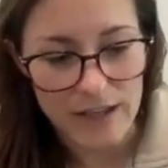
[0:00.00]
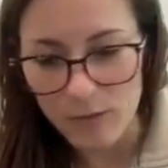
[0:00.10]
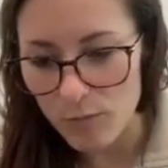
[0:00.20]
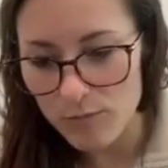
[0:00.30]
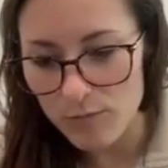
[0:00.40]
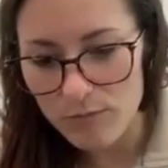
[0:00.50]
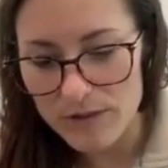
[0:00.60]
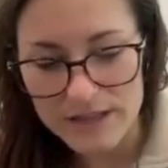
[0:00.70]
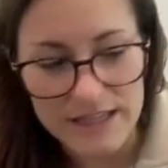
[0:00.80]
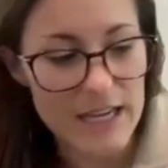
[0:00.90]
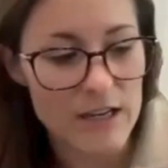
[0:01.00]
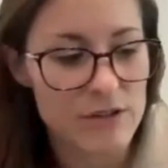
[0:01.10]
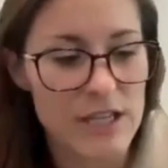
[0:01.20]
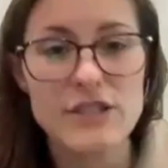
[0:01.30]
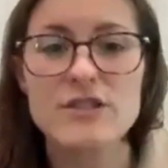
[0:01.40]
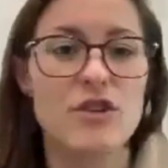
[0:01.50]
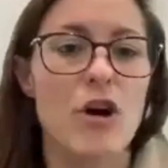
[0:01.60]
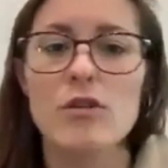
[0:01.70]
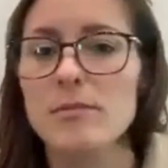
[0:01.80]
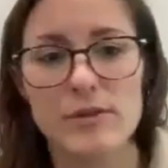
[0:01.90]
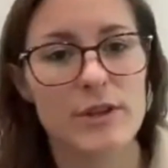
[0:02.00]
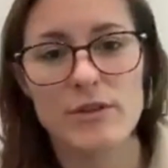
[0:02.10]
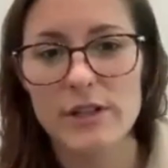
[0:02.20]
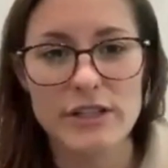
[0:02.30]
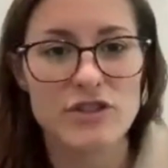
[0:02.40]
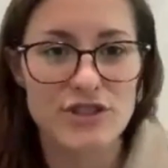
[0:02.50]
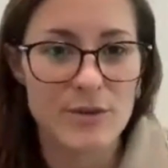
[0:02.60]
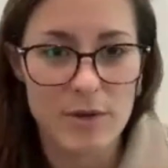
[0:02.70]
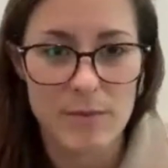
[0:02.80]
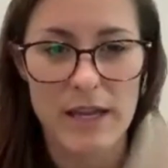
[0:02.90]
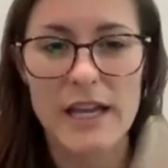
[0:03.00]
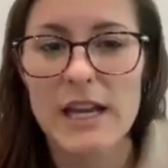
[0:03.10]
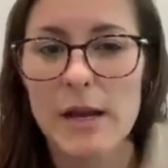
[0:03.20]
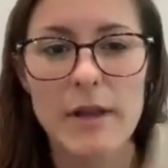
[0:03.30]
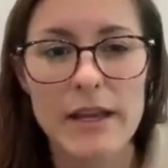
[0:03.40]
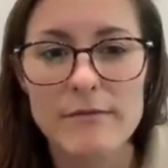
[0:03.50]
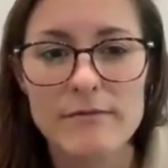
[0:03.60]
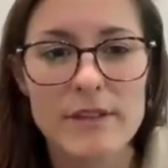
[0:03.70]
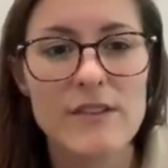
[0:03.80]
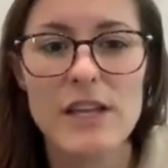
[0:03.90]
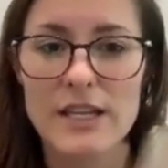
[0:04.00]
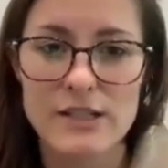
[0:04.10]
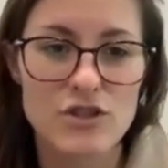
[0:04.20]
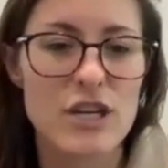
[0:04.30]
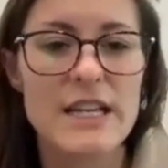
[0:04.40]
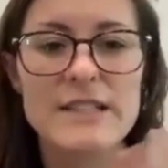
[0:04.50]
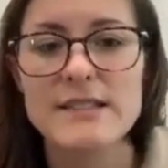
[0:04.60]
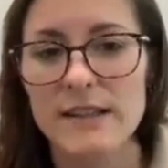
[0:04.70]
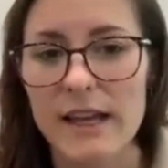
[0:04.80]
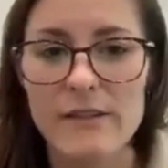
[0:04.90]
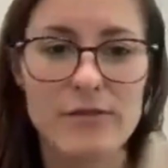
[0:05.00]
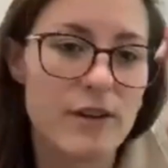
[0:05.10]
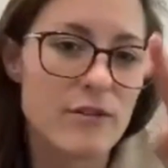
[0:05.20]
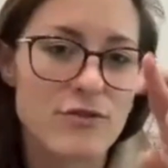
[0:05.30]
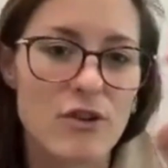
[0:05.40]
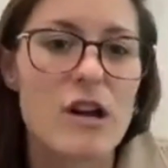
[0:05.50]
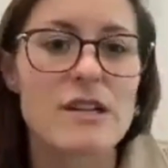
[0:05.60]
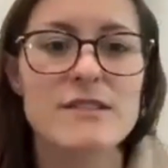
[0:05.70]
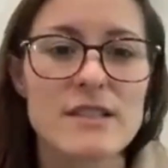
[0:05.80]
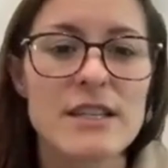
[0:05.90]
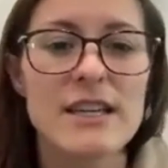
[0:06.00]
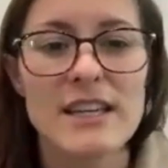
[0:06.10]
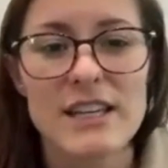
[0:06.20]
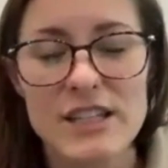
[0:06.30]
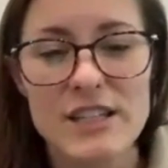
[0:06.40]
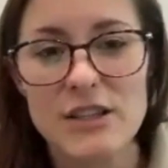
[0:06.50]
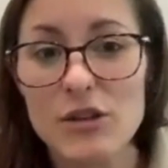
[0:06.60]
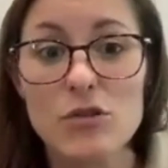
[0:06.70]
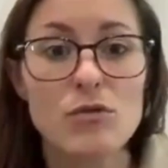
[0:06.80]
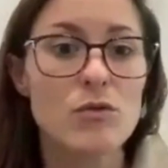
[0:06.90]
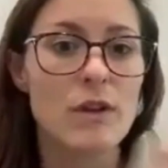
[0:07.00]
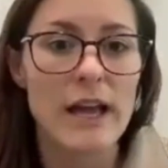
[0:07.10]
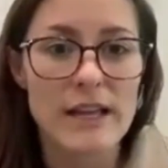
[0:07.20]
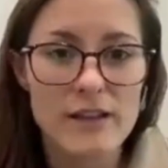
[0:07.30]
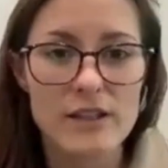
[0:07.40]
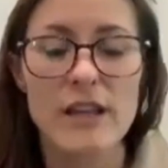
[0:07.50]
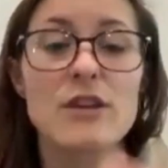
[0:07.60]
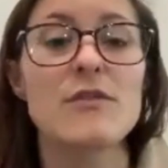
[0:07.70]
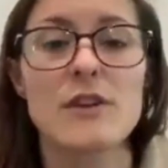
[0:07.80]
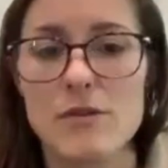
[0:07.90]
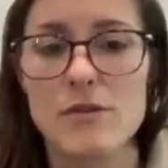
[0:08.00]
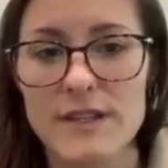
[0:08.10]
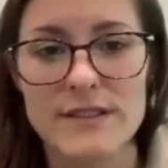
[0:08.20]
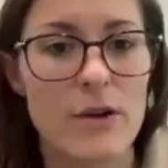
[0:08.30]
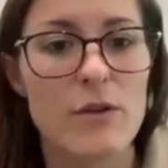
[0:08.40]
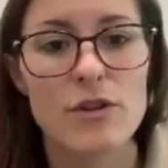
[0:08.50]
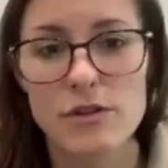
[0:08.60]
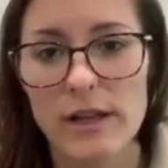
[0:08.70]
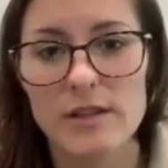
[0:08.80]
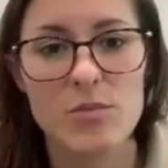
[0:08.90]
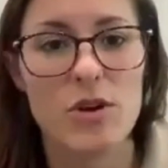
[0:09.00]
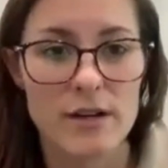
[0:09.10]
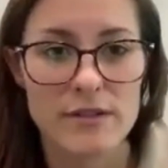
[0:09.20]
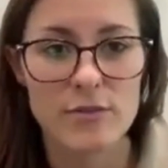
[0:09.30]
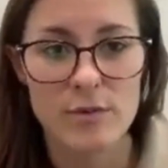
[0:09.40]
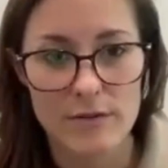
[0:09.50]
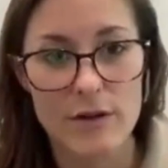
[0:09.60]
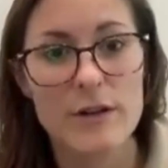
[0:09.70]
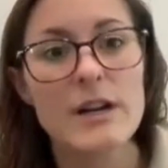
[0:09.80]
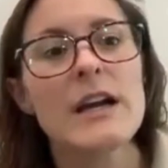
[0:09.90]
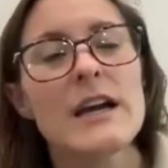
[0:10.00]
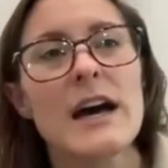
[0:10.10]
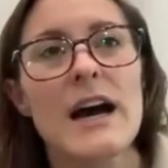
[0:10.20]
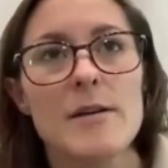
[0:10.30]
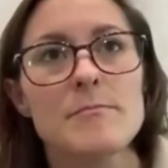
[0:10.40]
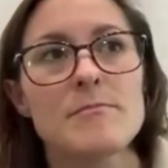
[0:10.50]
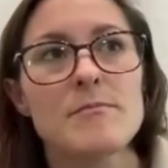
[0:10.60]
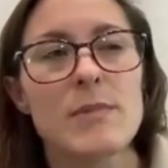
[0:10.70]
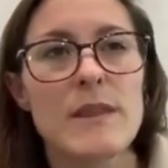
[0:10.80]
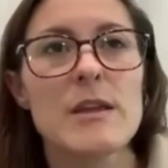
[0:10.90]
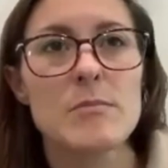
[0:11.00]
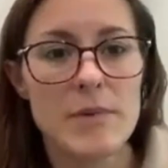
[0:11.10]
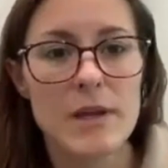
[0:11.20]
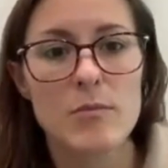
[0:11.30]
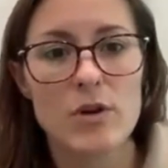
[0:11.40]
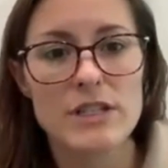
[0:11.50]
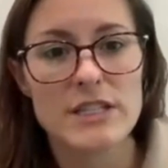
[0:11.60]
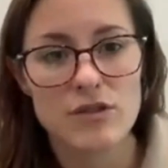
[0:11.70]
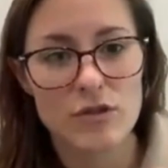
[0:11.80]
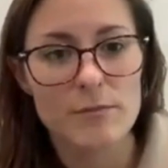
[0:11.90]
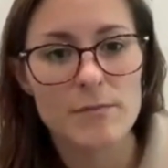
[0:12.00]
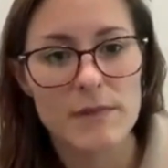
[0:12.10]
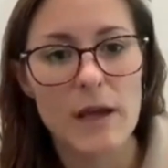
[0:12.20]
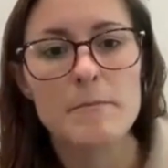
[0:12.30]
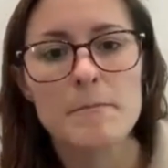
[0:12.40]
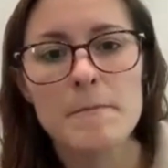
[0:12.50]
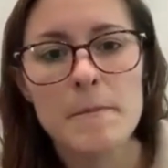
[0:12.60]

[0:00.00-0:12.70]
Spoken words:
like they just aren't building a relationship with me, and I'm like leaving it to chance and like fingers crossed you like you figure things out or you like the product or whatever. But I think being more intentional. Yep.